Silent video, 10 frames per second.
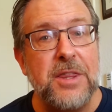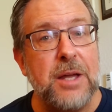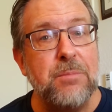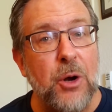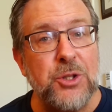
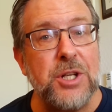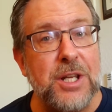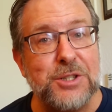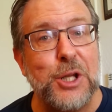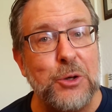that motion
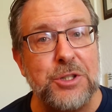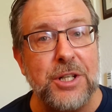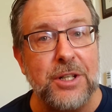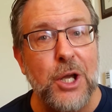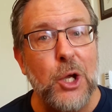is
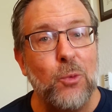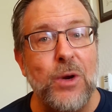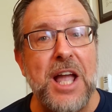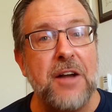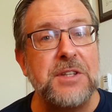lotion.
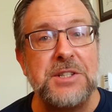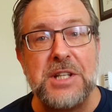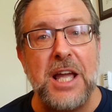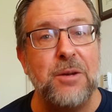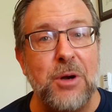We have to
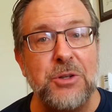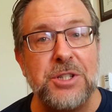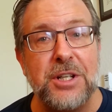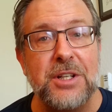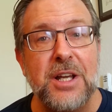stay in
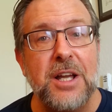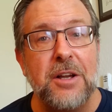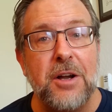motion